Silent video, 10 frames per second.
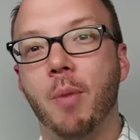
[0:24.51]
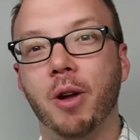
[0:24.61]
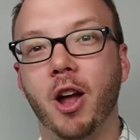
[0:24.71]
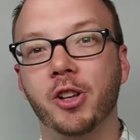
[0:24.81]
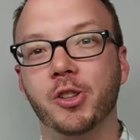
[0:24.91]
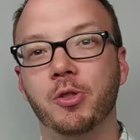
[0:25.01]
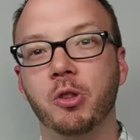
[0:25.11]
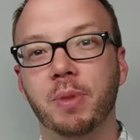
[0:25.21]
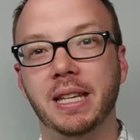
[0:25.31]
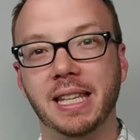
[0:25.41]
but also
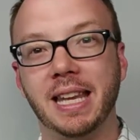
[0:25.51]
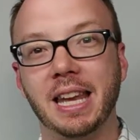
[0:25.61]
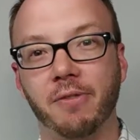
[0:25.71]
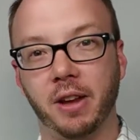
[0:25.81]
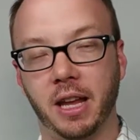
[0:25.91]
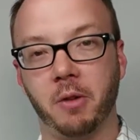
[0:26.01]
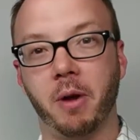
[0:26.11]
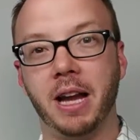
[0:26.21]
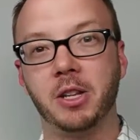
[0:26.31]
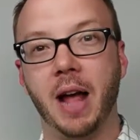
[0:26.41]
to be significant, right?